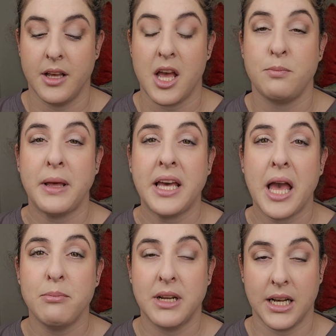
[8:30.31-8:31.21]
It
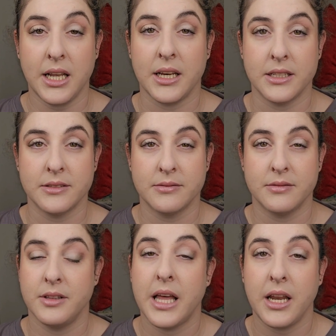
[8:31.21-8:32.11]
became clear
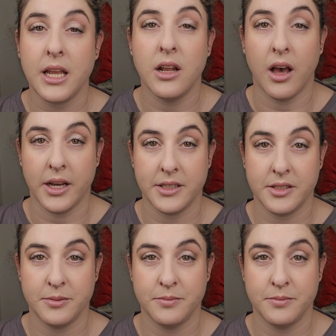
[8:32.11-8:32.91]
that he lied.